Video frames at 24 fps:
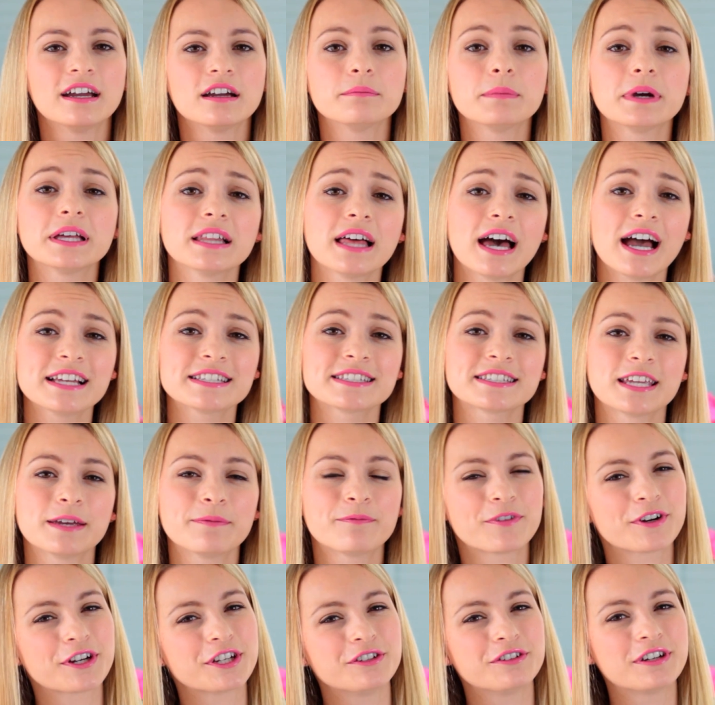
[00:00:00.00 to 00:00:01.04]
And my last tip
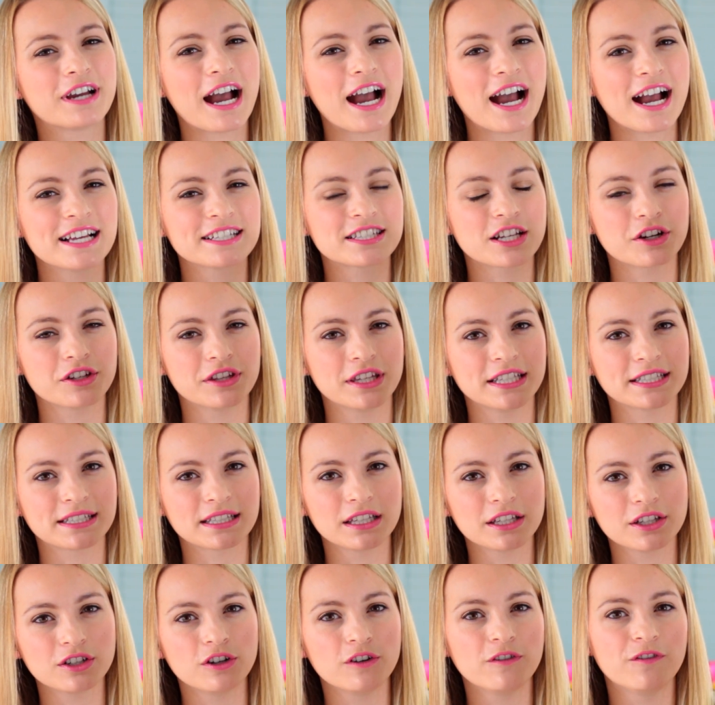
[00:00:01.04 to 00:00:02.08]
for you guys are these
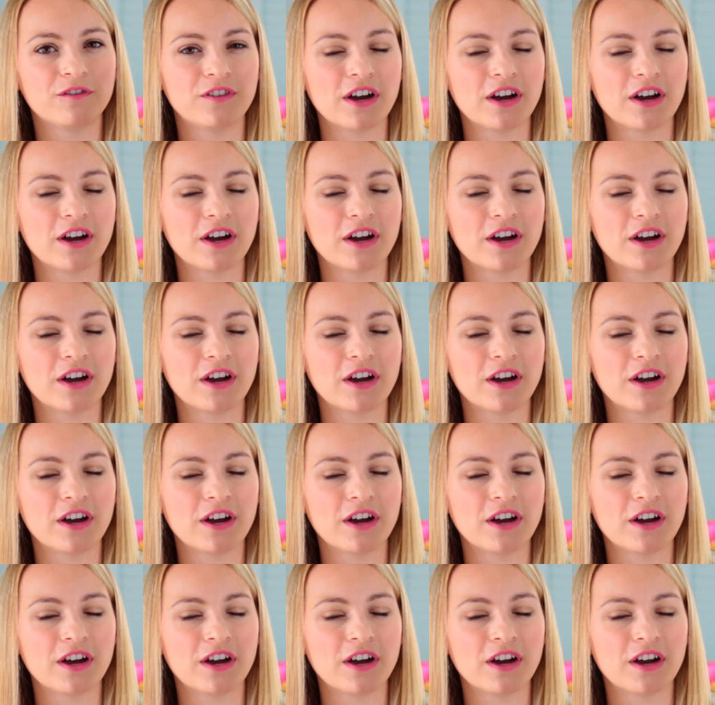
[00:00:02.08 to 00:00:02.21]
little